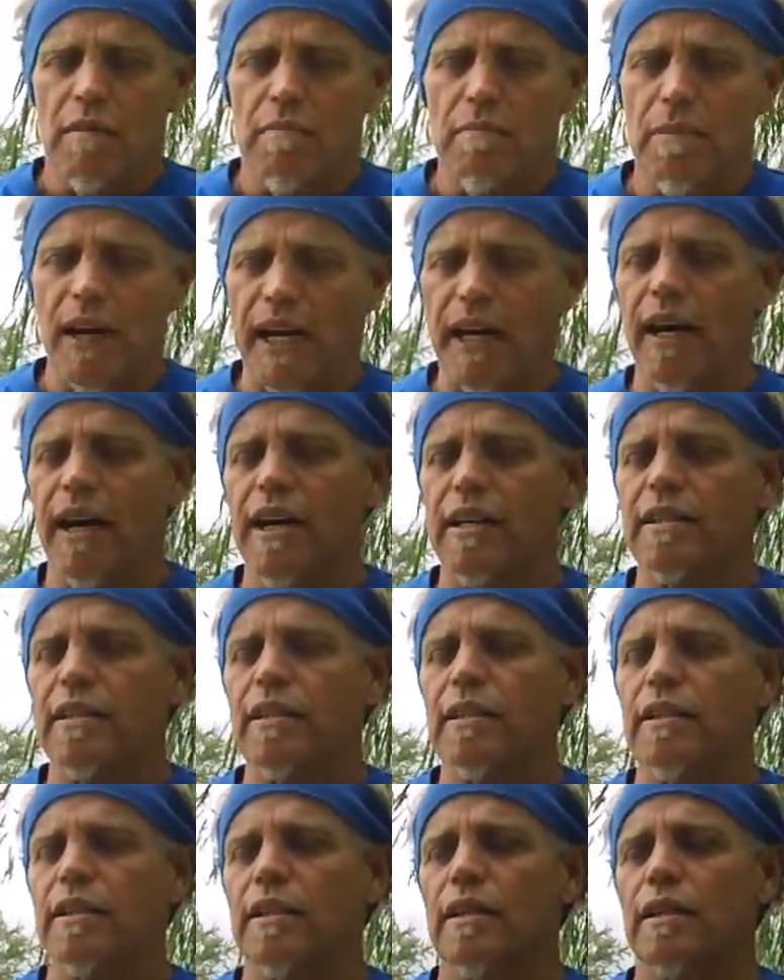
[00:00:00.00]
because
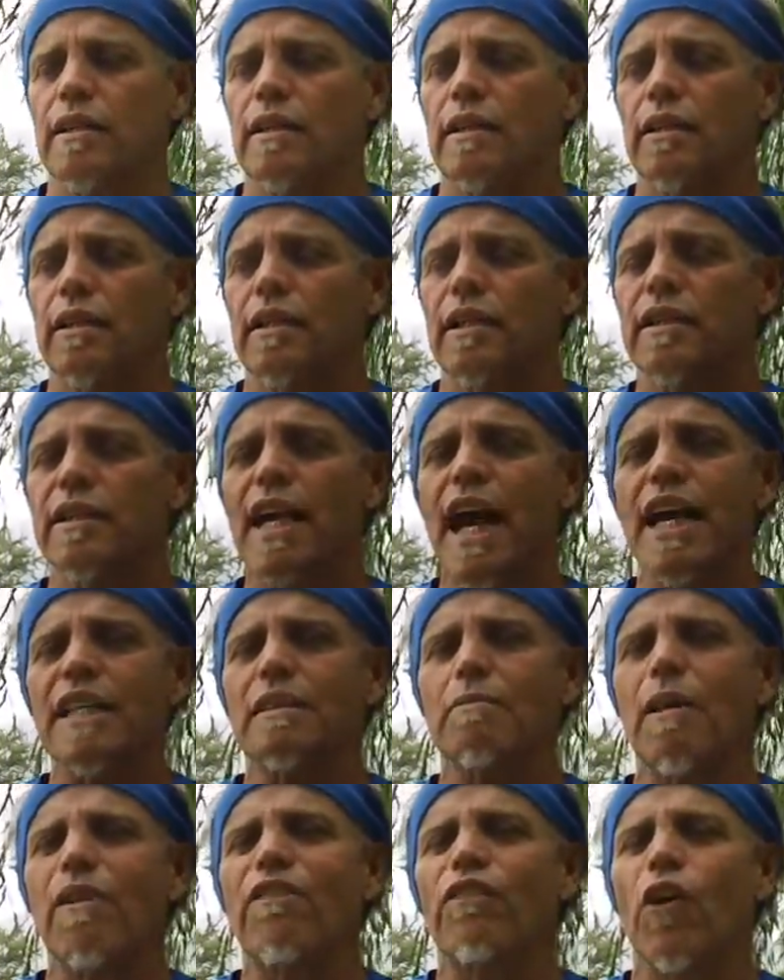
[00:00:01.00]
this has
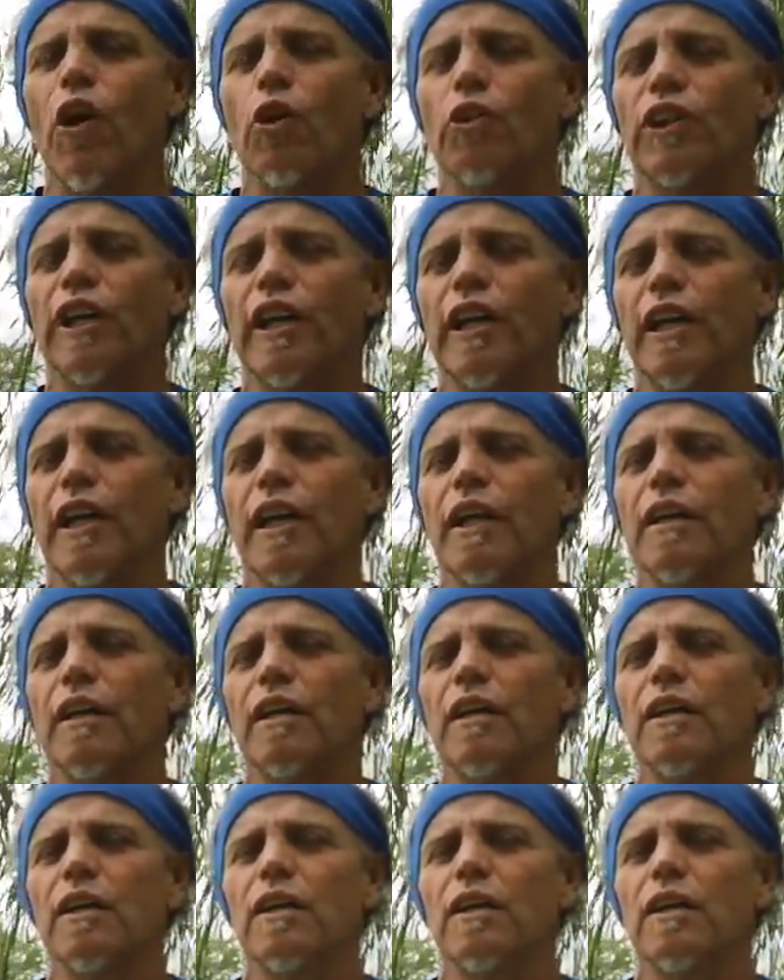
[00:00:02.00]
to be folded in